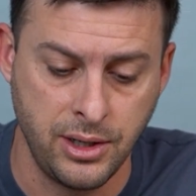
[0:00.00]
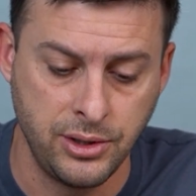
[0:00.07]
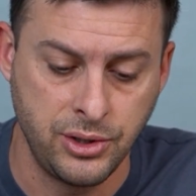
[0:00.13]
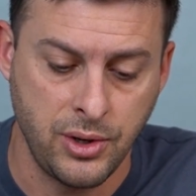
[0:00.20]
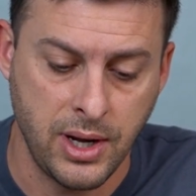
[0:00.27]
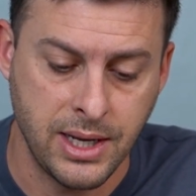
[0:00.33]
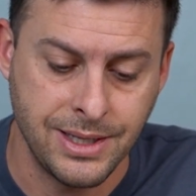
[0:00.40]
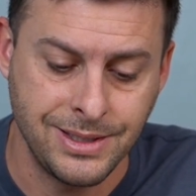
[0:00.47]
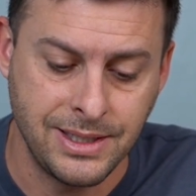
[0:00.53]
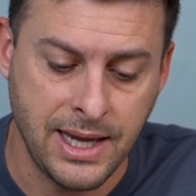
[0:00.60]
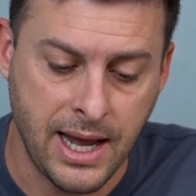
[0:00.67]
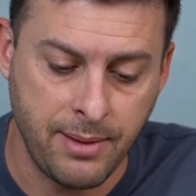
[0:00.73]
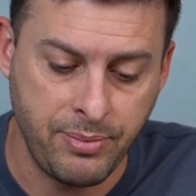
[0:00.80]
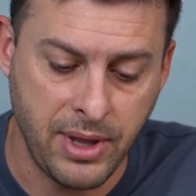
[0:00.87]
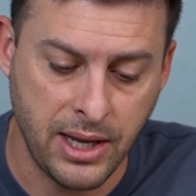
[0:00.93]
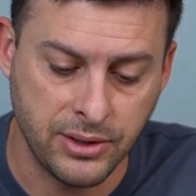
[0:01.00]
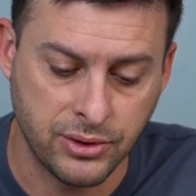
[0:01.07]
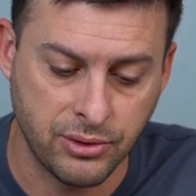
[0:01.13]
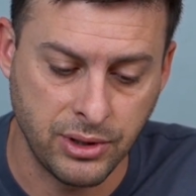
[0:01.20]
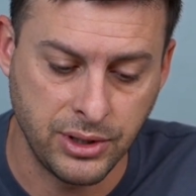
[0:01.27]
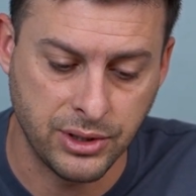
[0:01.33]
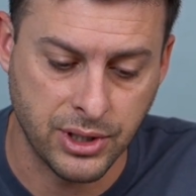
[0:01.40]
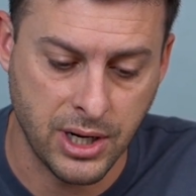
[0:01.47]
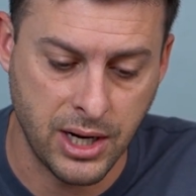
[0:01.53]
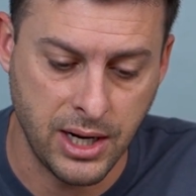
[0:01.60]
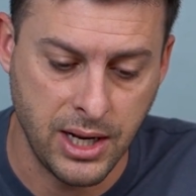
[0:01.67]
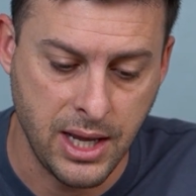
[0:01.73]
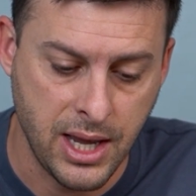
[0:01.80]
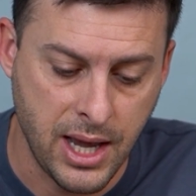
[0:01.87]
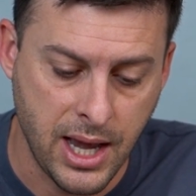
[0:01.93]
So I can tap that
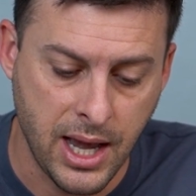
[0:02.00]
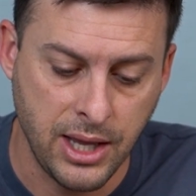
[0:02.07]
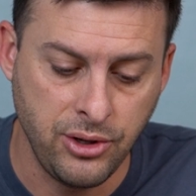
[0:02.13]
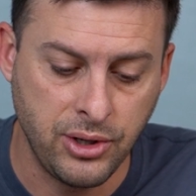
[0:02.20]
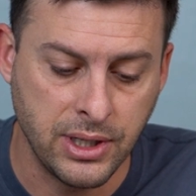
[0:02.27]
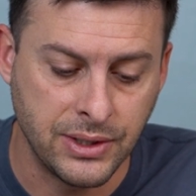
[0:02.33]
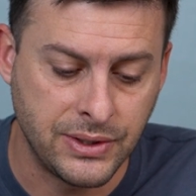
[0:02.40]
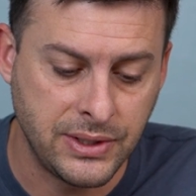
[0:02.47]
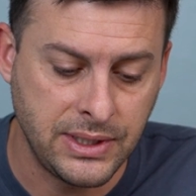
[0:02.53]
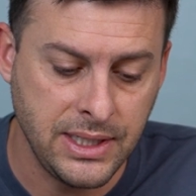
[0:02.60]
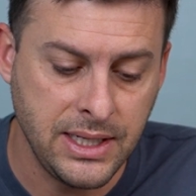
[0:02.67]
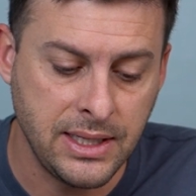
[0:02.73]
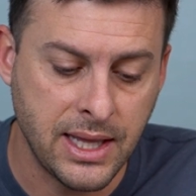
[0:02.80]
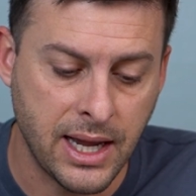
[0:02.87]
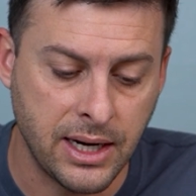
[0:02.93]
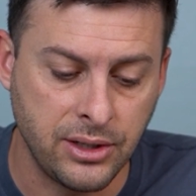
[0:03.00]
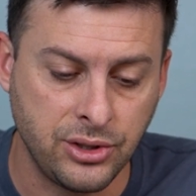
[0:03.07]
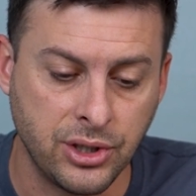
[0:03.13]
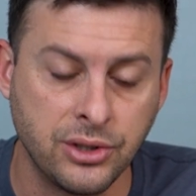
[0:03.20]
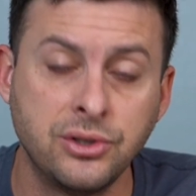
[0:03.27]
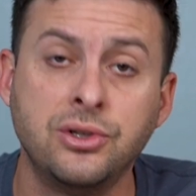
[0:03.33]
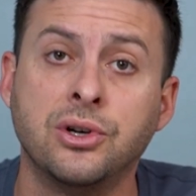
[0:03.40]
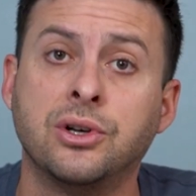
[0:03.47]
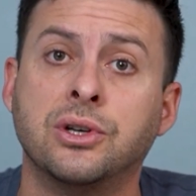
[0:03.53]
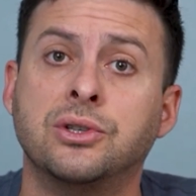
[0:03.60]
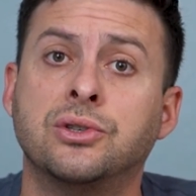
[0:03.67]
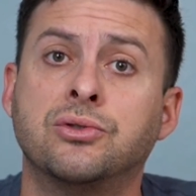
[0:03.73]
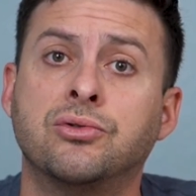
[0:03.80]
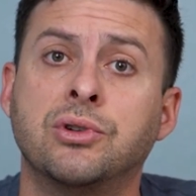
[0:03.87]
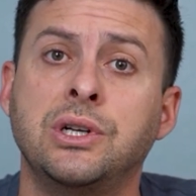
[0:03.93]
screenshot, and you can see that it just took a
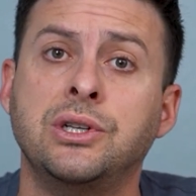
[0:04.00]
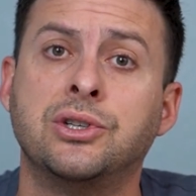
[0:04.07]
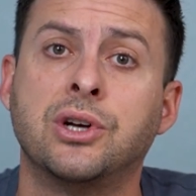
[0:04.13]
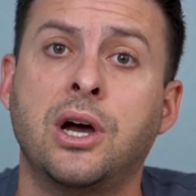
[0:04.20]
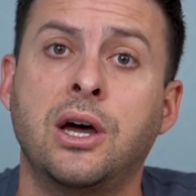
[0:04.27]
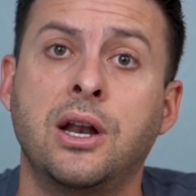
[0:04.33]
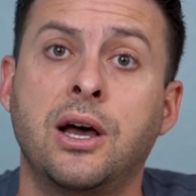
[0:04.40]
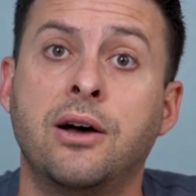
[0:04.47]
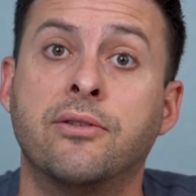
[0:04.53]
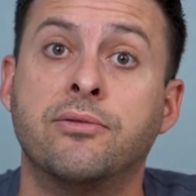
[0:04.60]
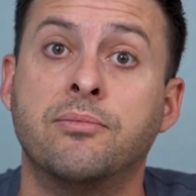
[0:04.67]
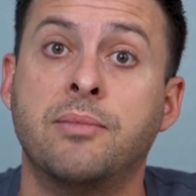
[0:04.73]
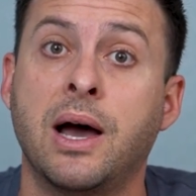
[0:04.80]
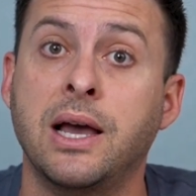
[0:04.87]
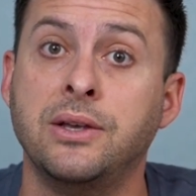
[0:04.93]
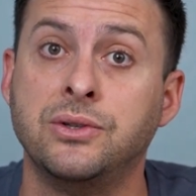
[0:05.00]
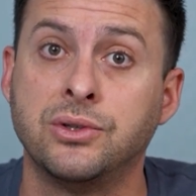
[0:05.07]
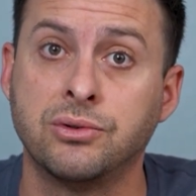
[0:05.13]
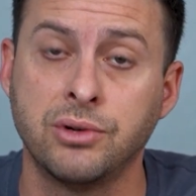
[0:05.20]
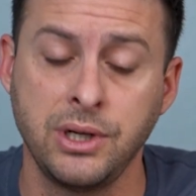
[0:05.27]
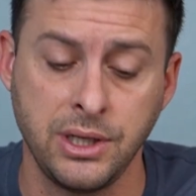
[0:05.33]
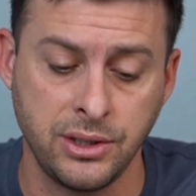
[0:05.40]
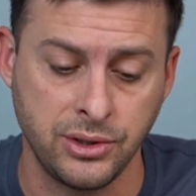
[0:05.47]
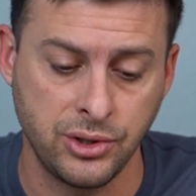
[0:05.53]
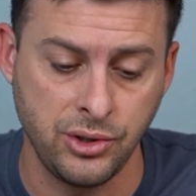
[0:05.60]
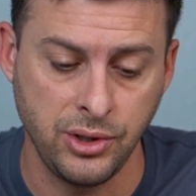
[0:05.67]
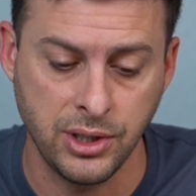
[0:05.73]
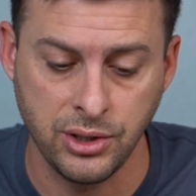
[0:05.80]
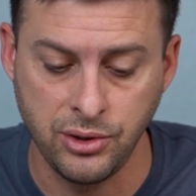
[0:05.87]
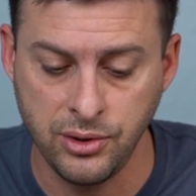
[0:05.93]
screenshot of my screen. So
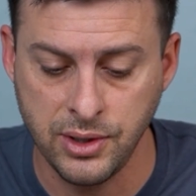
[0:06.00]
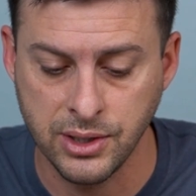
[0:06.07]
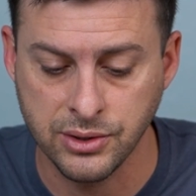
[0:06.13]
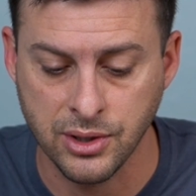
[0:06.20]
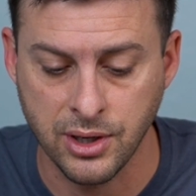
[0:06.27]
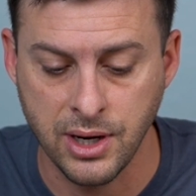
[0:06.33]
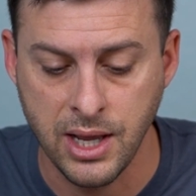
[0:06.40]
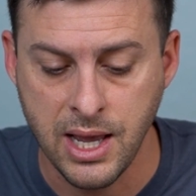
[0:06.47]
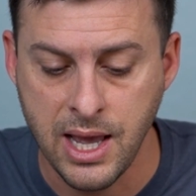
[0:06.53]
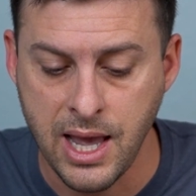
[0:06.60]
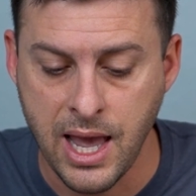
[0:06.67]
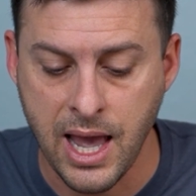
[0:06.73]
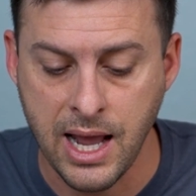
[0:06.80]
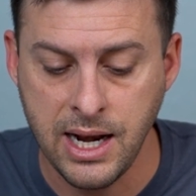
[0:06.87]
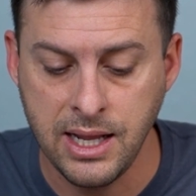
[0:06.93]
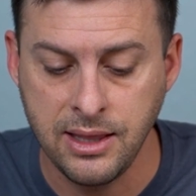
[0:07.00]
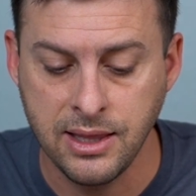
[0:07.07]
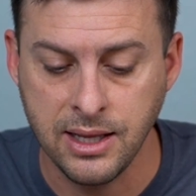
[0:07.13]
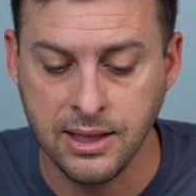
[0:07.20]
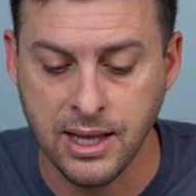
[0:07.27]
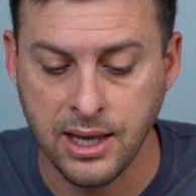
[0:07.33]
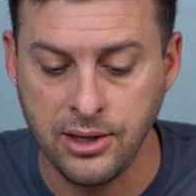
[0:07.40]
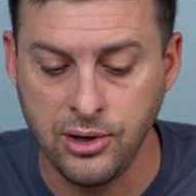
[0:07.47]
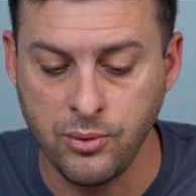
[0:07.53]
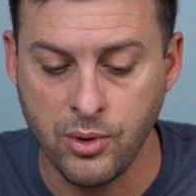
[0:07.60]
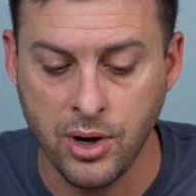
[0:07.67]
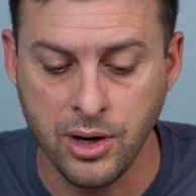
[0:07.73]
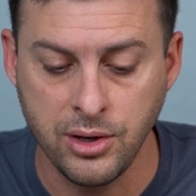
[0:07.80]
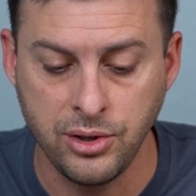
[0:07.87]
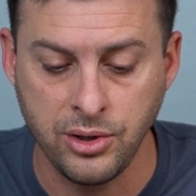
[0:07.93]
you can do this on anything that you
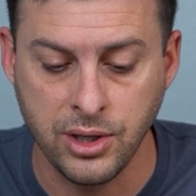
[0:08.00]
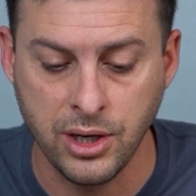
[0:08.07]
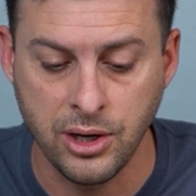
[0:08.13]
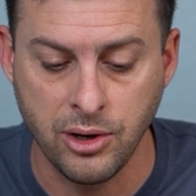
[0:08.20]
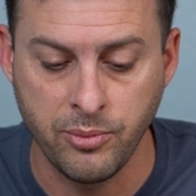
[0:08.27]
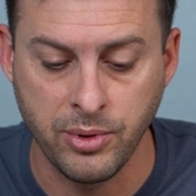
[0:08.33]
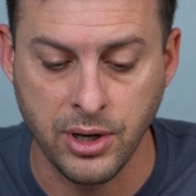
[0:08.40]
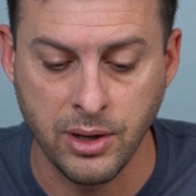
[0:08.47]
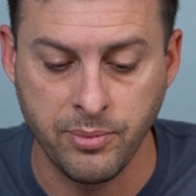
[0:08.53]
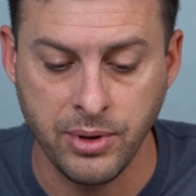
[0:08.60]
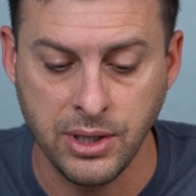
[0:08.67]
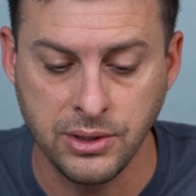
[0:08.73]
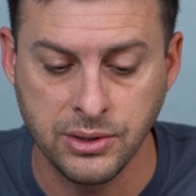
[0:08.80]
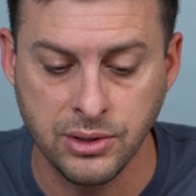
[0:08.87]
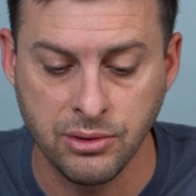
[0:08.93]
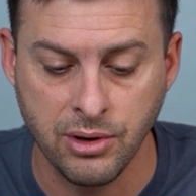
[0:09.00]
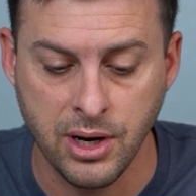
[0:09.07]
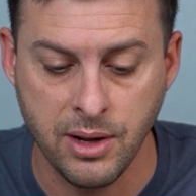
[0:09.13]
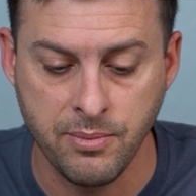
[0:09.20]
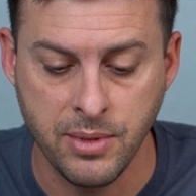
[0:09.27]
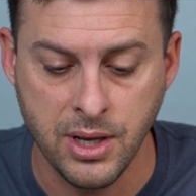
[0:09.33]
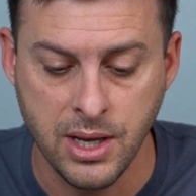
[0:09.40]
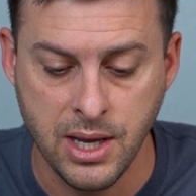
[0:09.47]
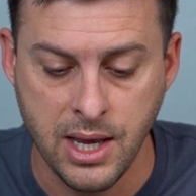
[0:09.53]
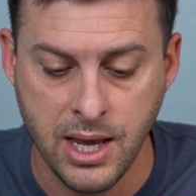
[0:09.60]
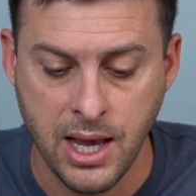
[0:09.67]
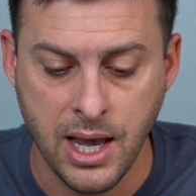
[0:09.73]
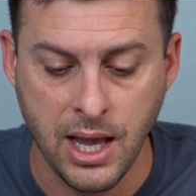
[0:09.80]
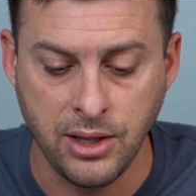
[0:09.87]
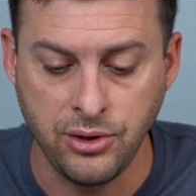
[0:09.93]
want. You can open up Instagram,
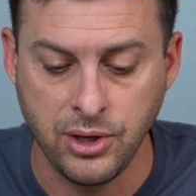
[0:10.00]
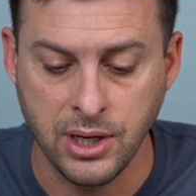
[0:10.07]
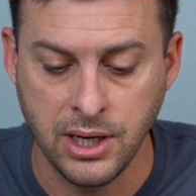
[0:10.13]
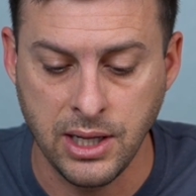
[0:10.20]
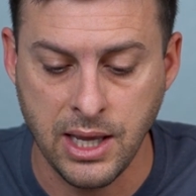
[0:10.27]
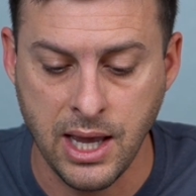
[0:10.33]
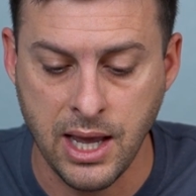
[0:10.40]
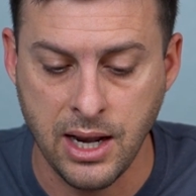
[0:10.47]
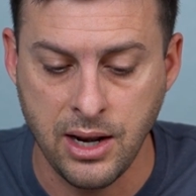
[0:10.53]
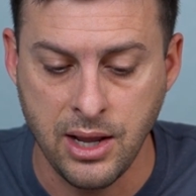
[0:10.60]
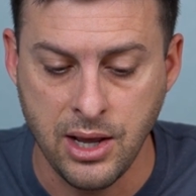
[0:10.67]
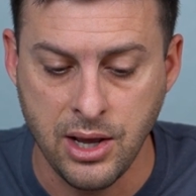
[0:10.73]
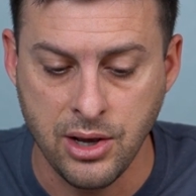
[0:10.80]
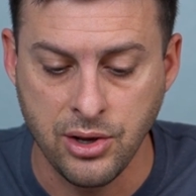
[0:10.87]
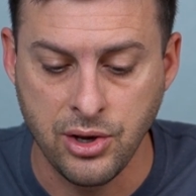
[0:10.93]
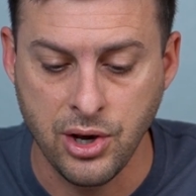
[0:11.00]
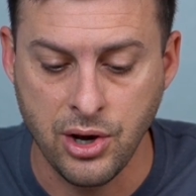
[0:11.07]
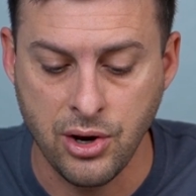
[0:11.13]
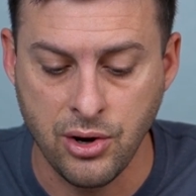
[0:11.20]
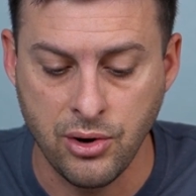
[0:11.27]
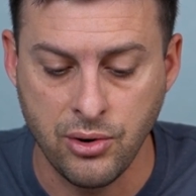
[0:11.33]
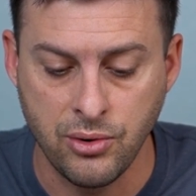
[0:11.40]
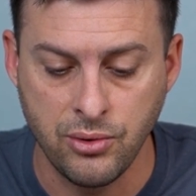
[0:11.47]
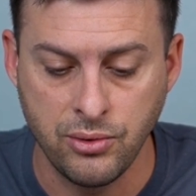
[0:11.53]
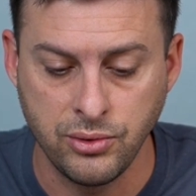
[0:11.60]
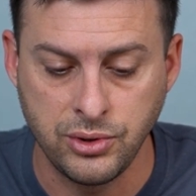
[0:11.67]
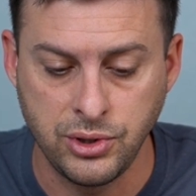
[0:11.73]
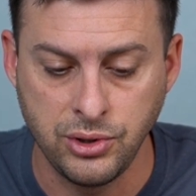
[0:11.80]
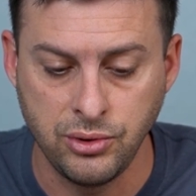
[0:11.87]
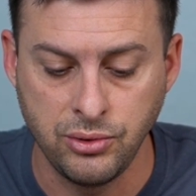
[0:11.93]
and you can again, go
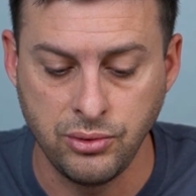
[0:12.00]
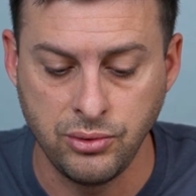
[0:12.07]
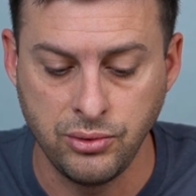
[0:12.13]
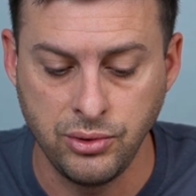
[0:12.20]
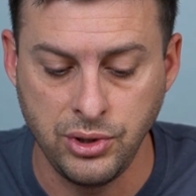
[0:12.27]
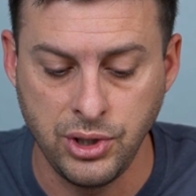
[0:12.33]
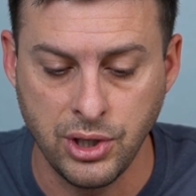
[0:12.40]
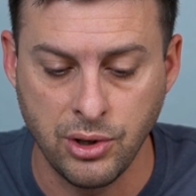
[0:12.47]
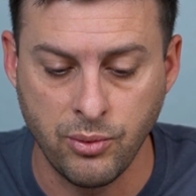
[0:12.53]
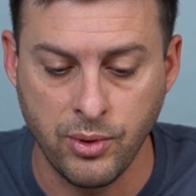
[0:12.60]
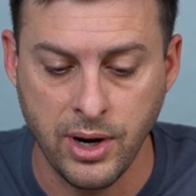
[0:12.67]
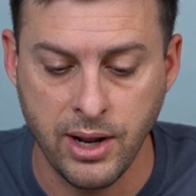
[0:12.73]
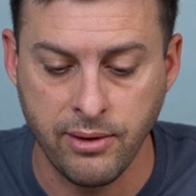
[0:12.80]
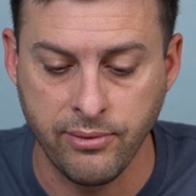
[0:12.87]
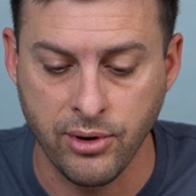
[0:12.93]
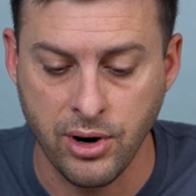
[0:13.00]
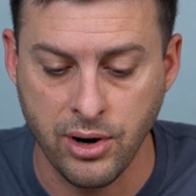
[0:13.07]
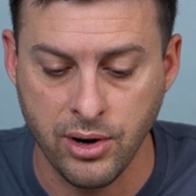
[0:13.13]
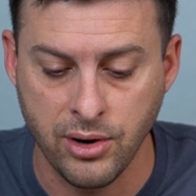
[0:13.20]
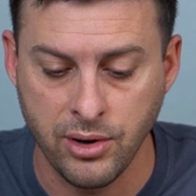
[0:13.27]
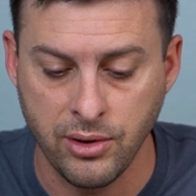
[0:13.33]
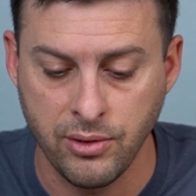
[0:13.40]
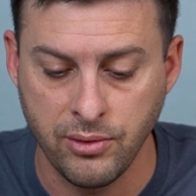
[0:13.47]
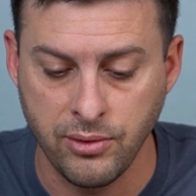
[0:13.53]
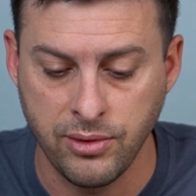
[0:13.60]
to, you know, whatever